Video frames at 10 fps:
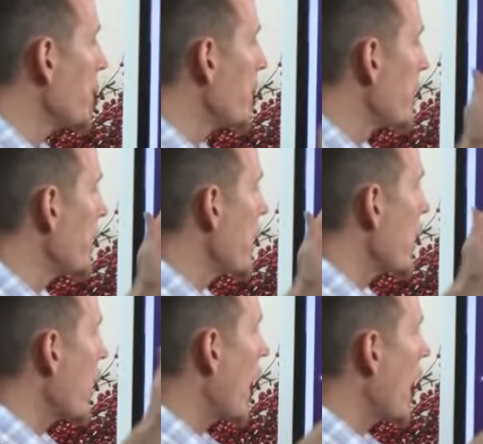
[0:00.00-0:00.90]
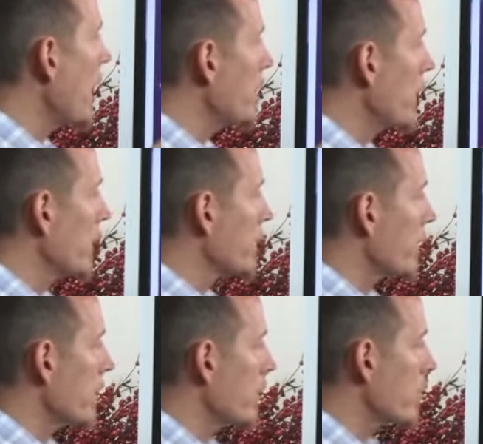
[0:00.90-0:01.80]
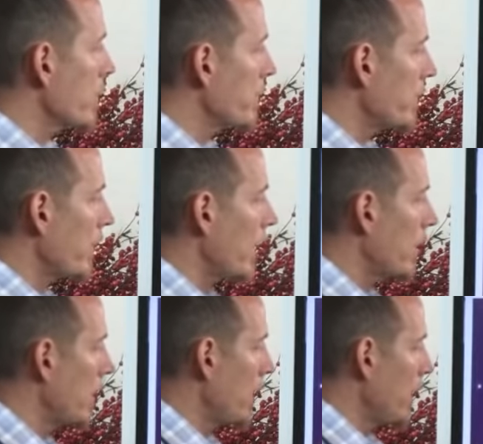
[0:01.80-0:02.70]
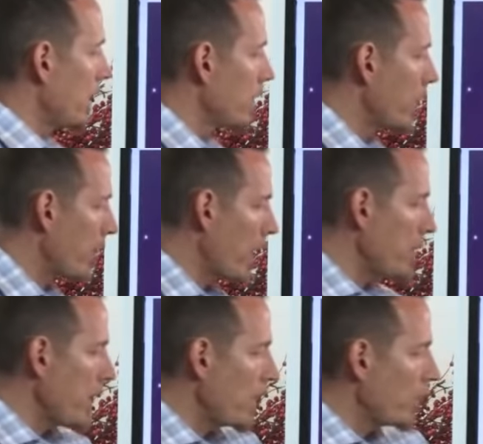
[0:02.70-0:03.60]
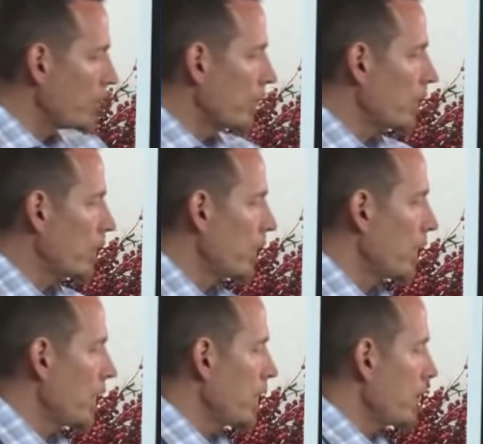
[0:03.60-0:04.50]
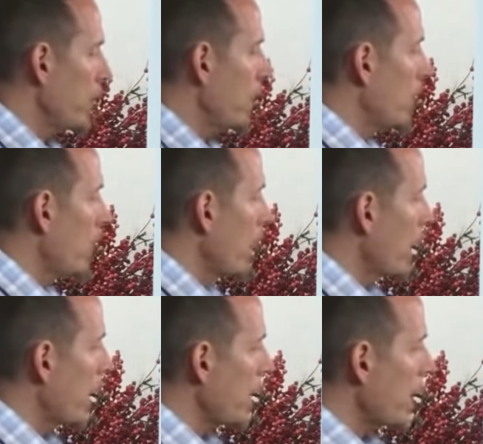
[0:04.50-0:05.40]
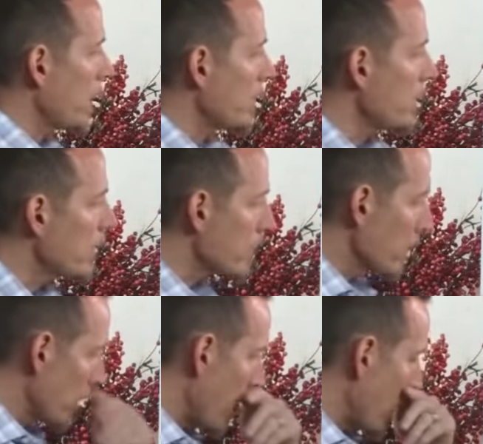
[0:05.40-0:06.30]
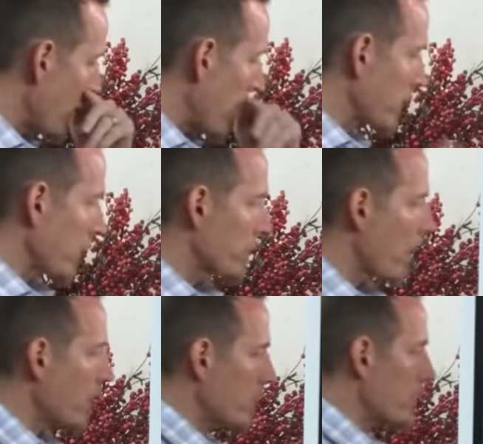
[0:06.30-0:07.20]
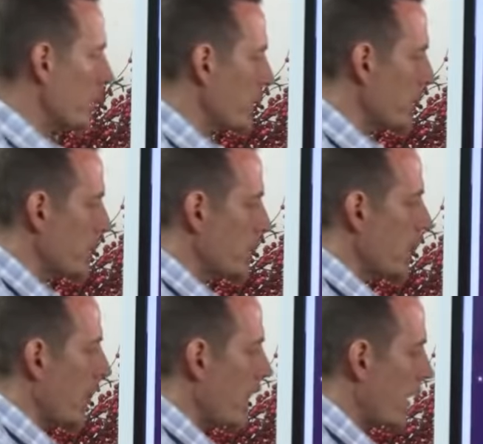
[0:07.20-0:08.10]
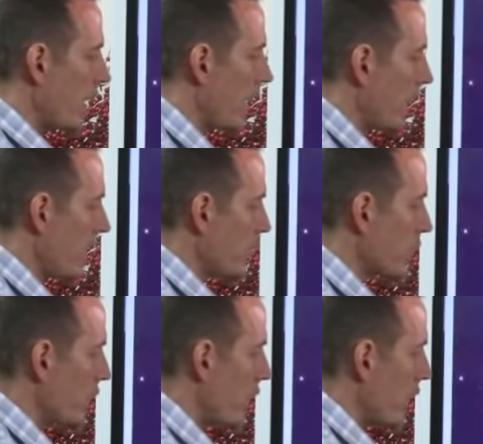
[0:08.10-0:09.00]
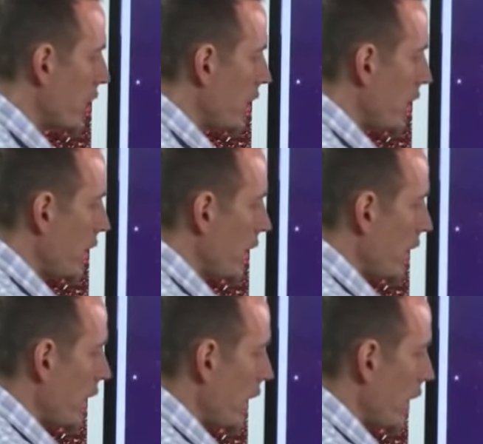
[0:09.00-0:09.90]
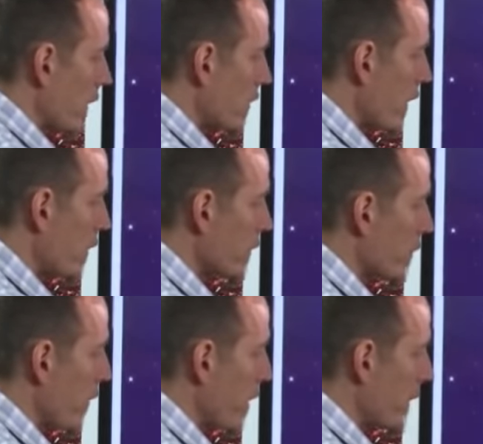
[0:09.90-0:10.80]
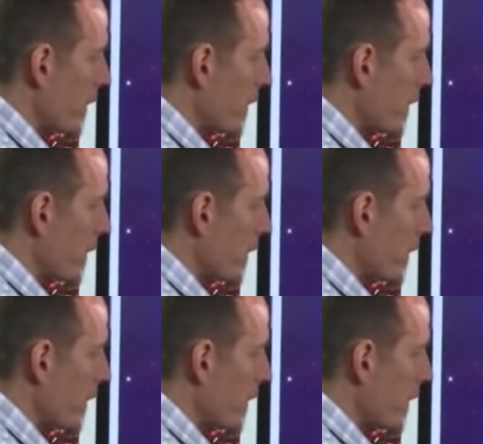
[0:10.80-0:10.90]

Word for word: that are high in melatonin and tryptophan that might be helpful you know and I, I see this a lot of actually i was talking to somebody the other day it was funny because uh, i was prepping